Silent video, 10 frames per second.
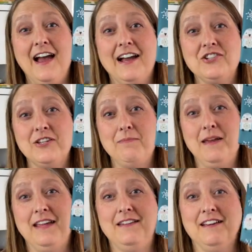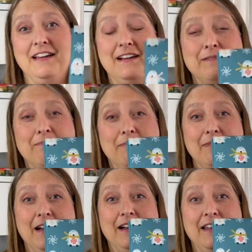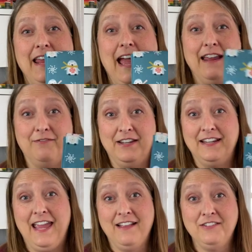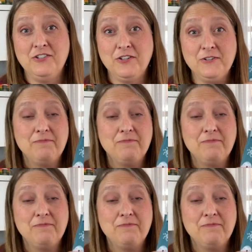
I actually made an advent calendar